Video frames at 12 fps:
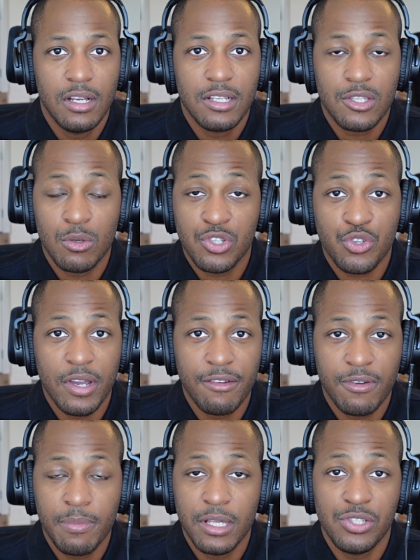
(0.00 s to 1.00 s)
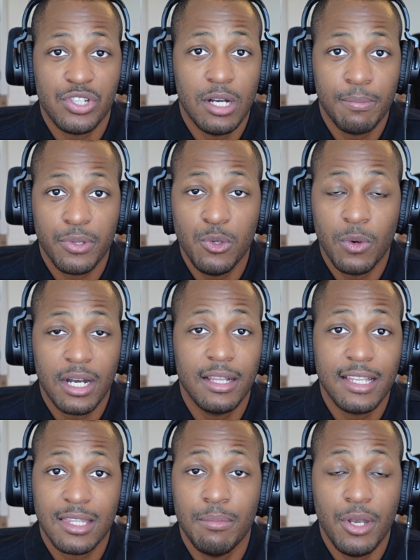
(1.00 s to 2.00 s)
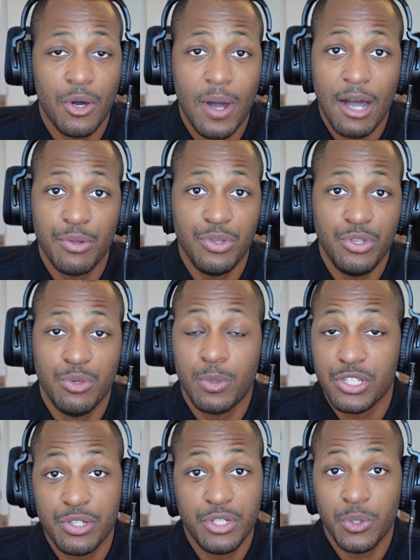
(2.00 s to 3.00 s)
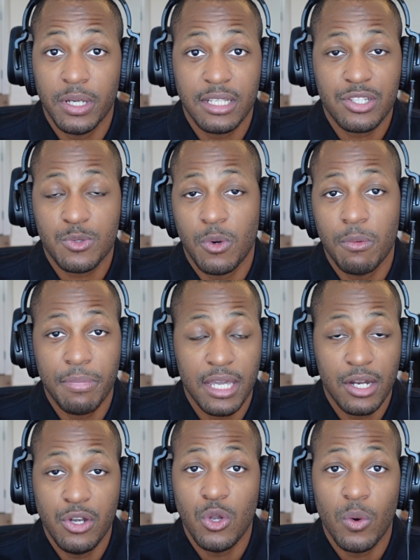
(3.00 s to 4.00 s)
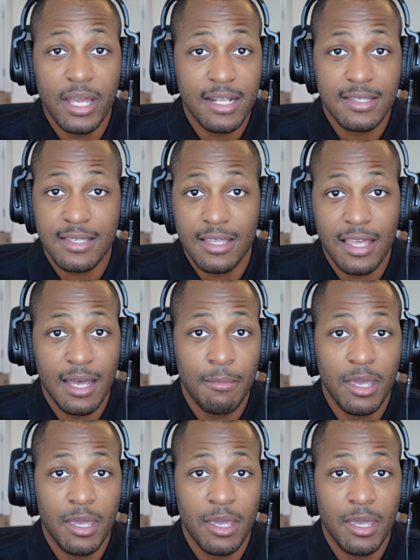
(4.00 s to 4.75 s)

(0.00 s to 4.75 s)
So straight from the jump, you want to let them know how what you're doing just won't be an annoyance to them.